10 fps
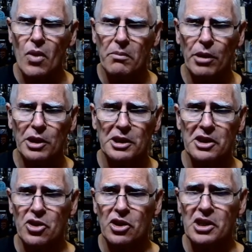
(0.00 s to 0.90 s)
Mildly
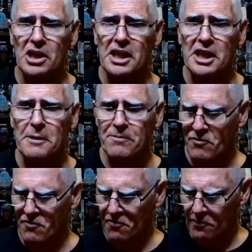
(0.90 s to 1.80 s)
chocolatey.
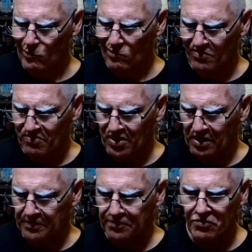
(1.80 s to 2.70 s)

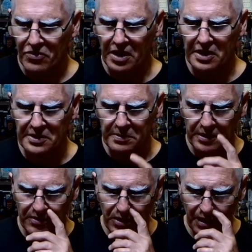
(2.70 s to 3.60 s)
There's a bit
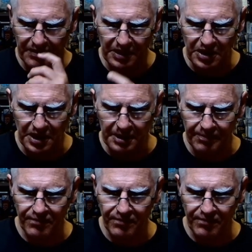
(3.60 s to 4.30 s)
of coffee in there.